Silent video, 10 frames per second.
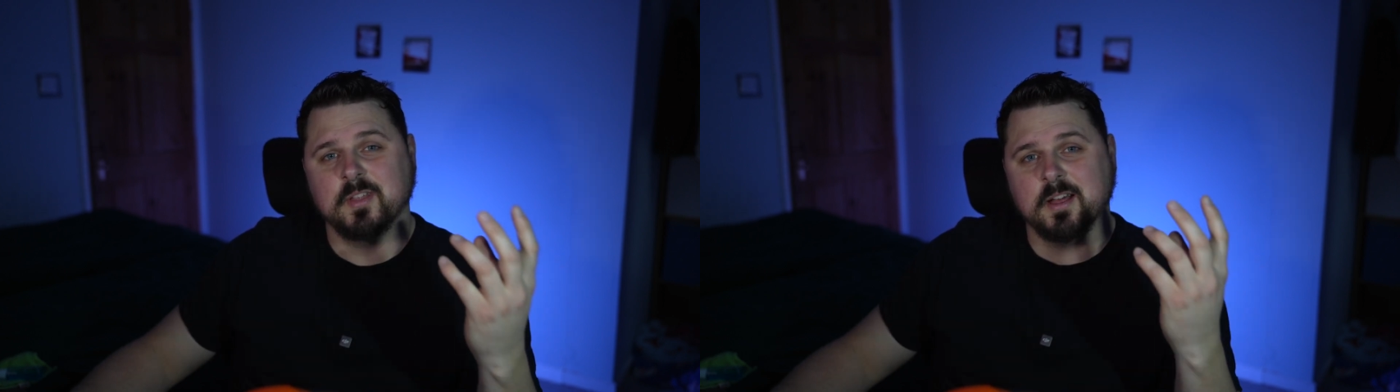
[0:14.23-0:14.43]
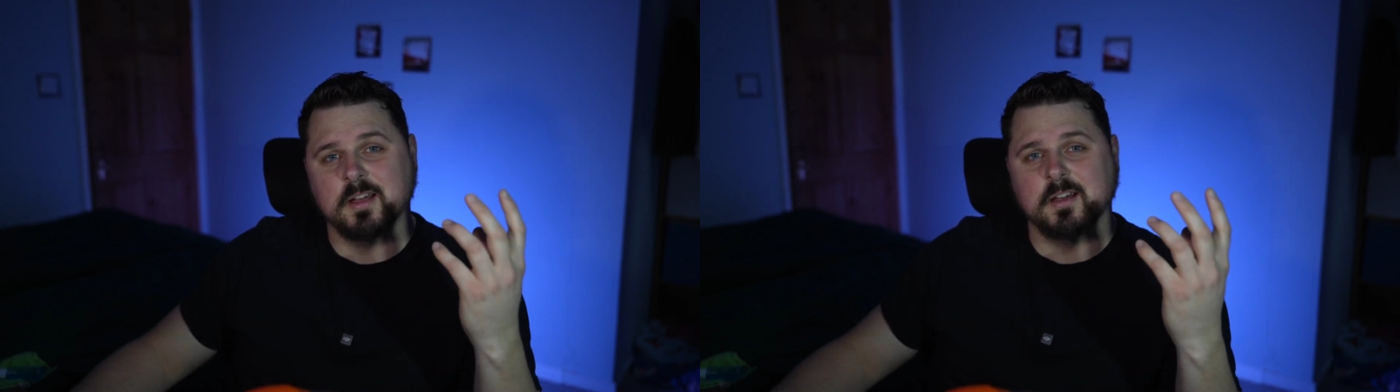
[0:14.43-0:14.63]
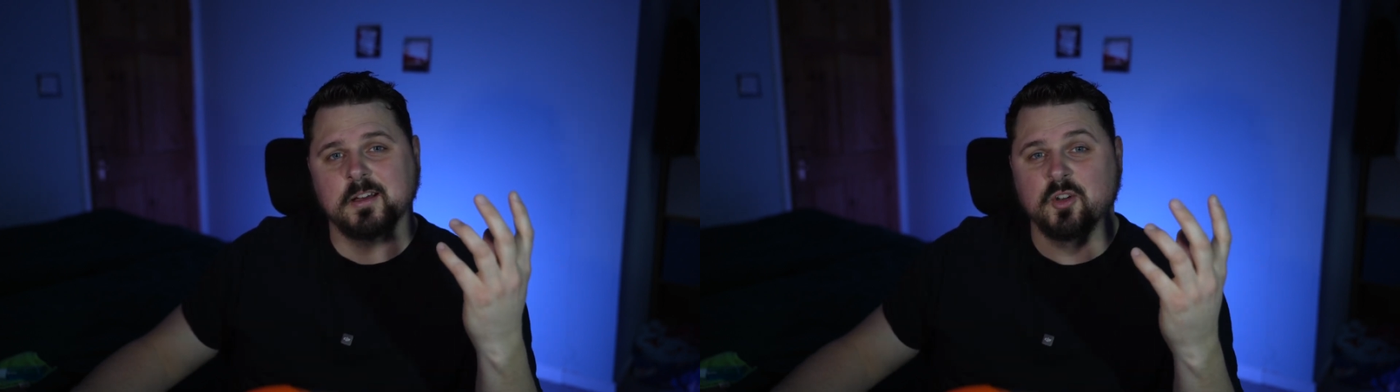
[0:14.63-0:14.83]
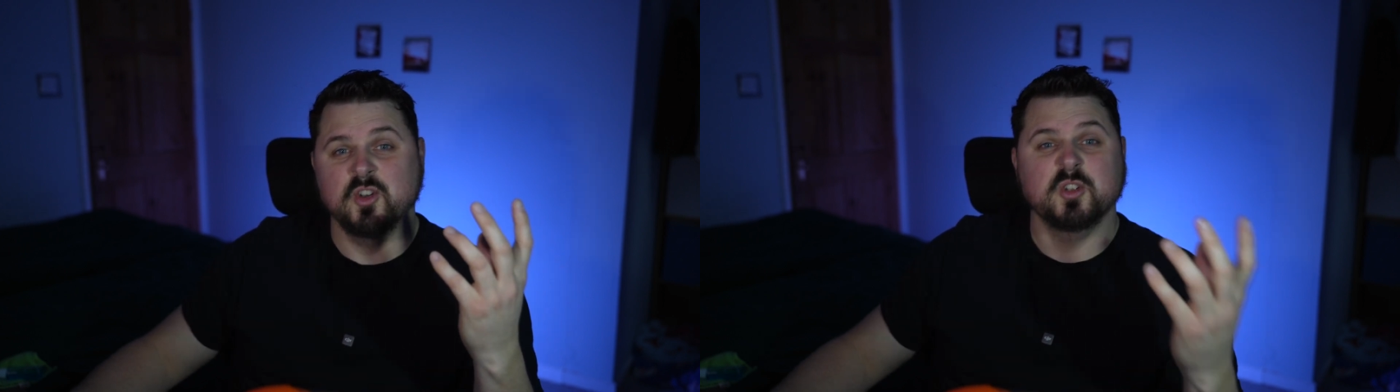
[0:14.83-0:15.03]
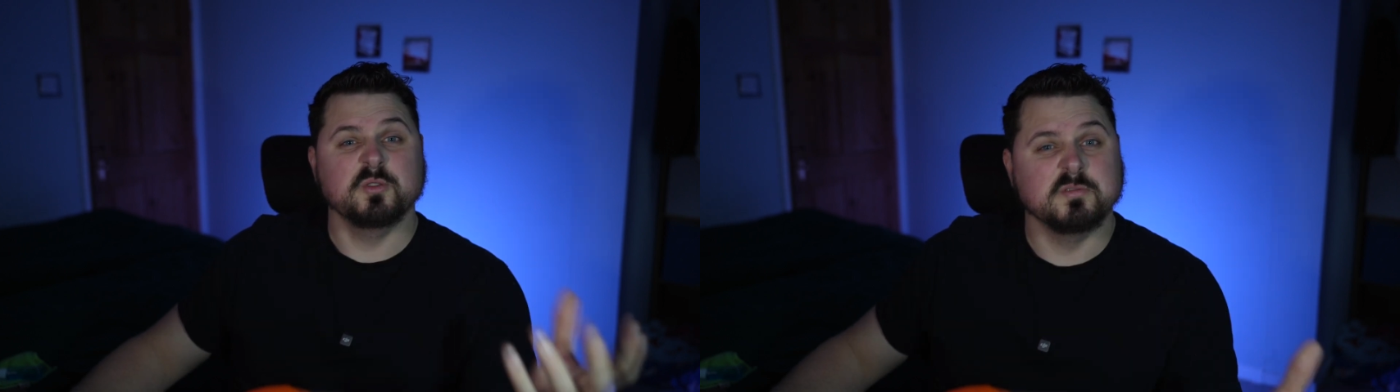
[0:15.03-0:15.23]
that are
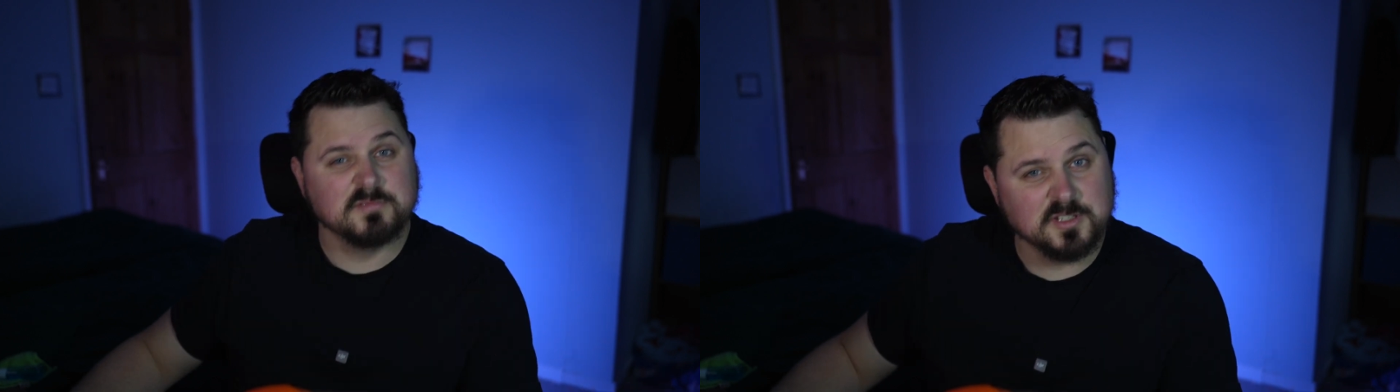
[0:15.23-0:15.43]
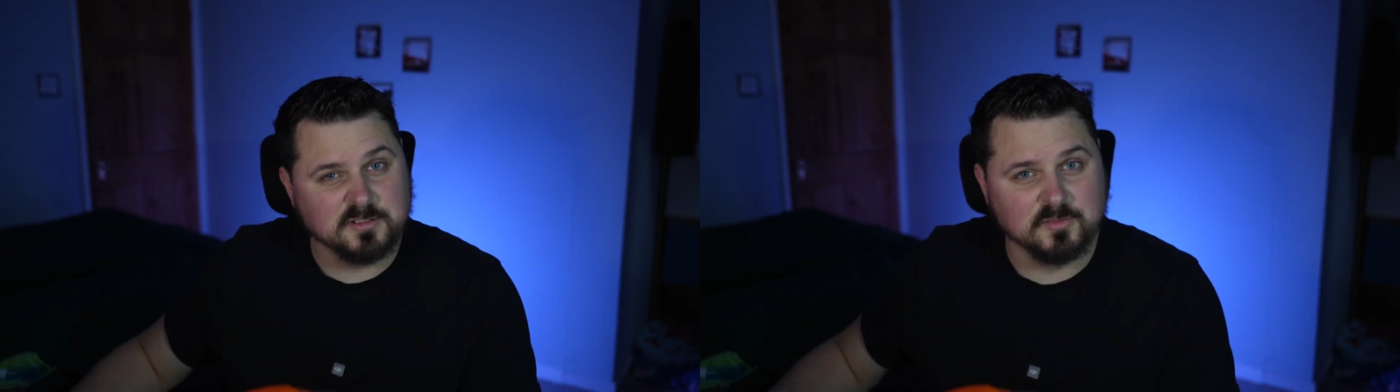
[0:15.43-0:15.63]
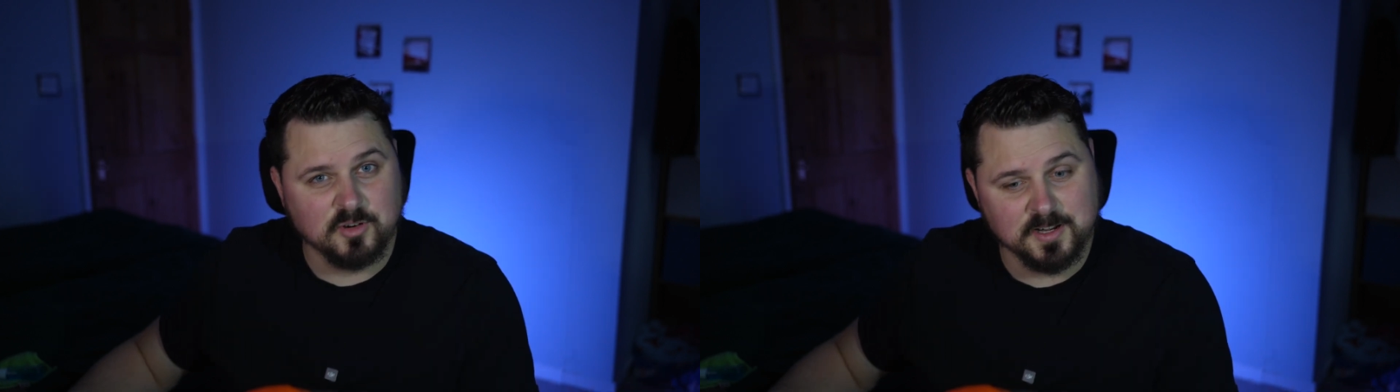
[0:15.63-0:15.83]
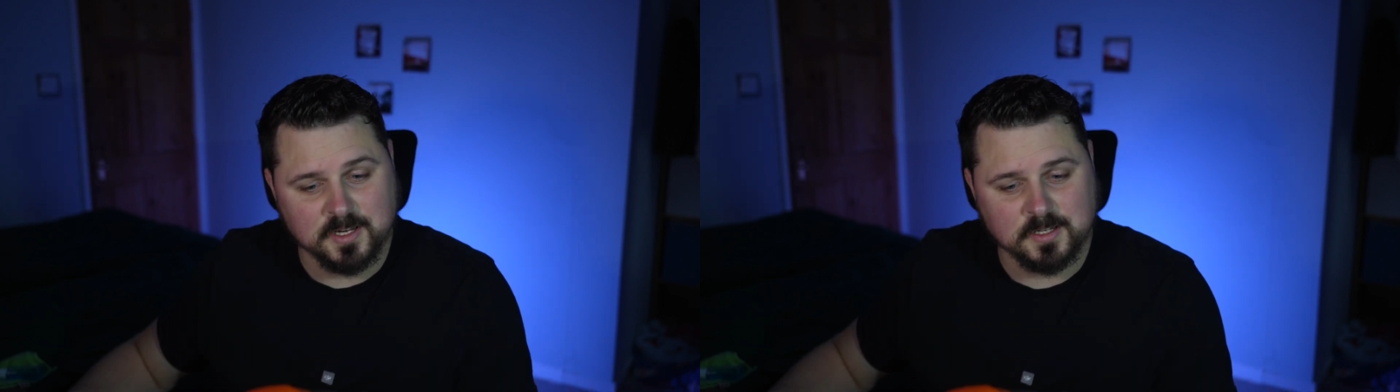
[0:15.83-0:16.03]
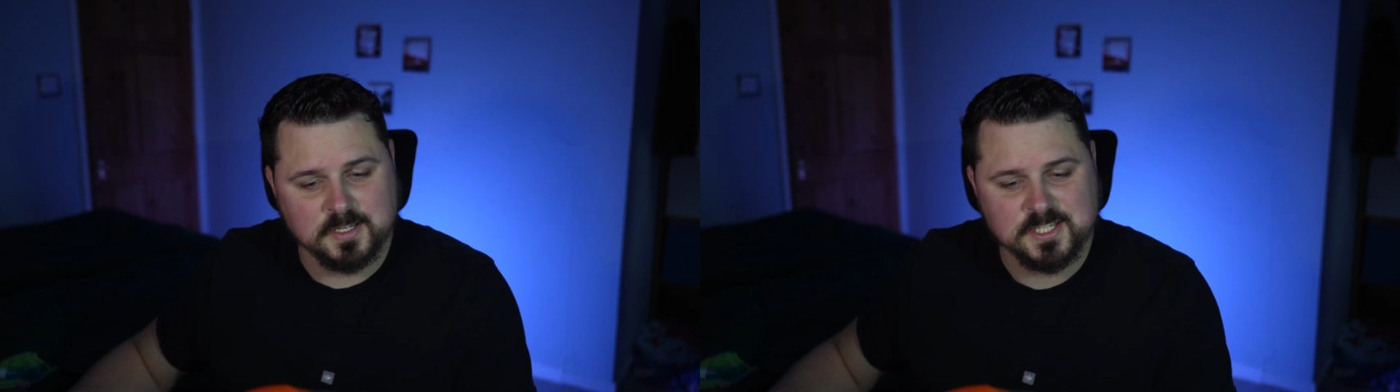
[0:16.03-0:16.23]
new to the
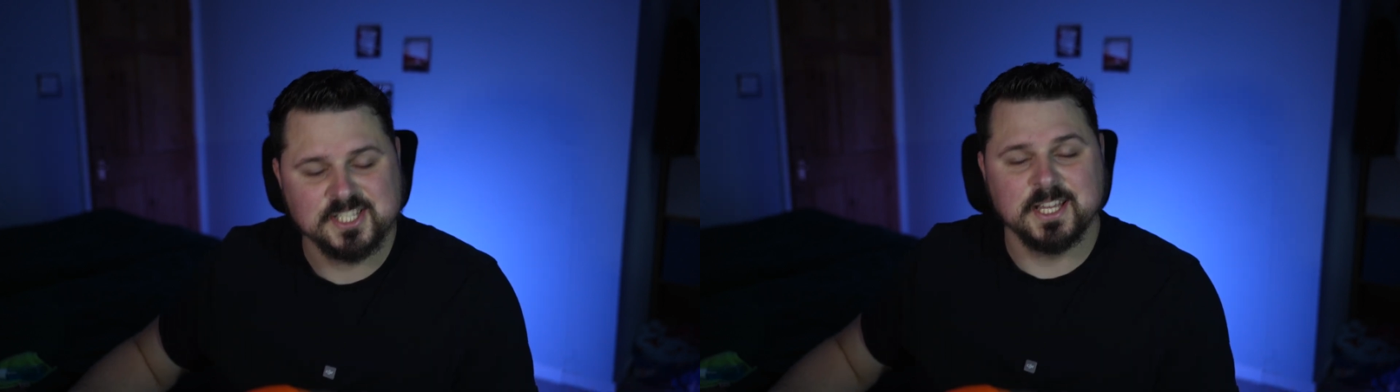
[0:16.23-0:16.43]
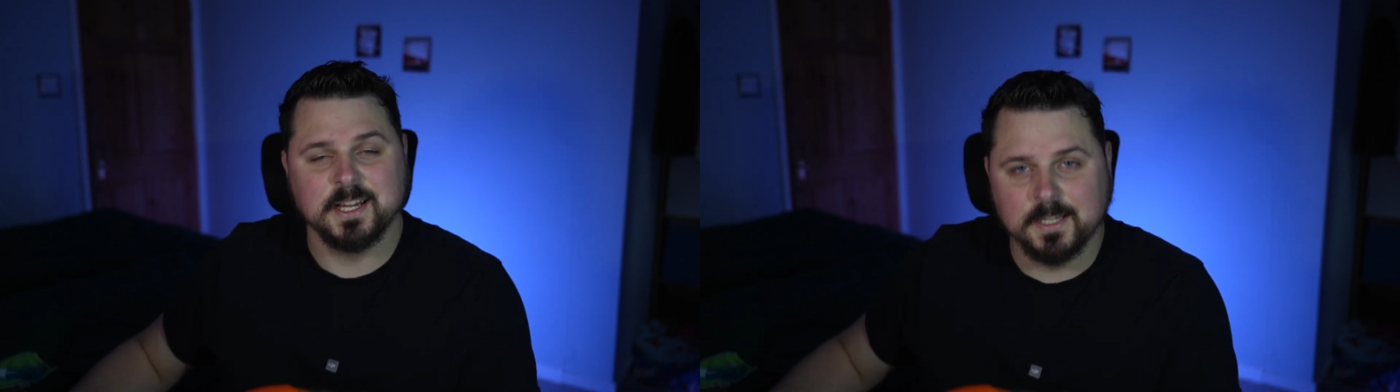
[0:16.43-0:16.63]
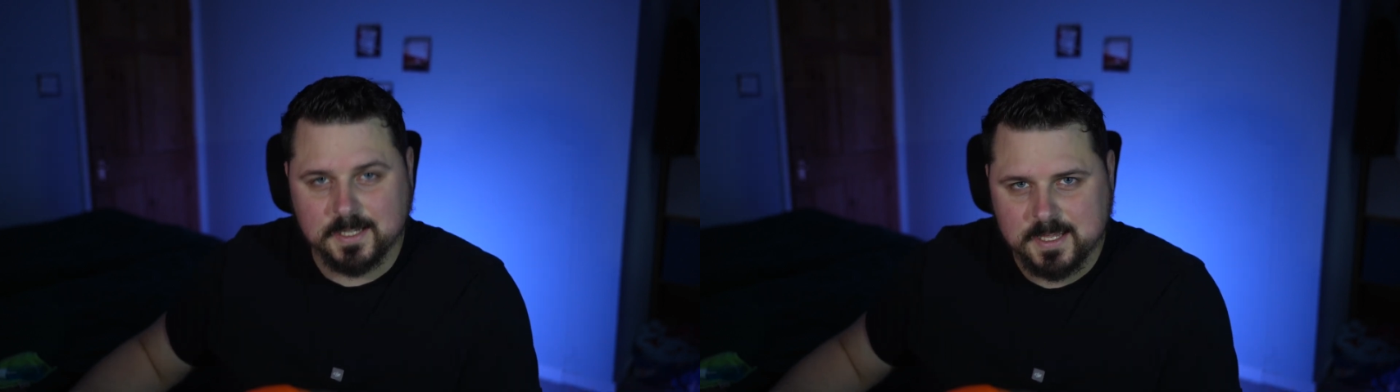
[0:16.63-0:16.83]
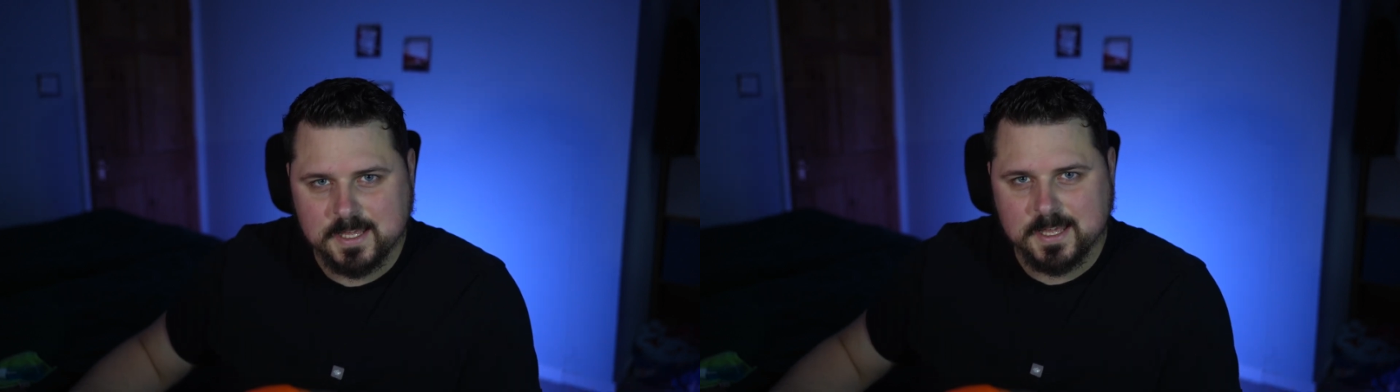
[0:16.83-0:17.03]
riding scene,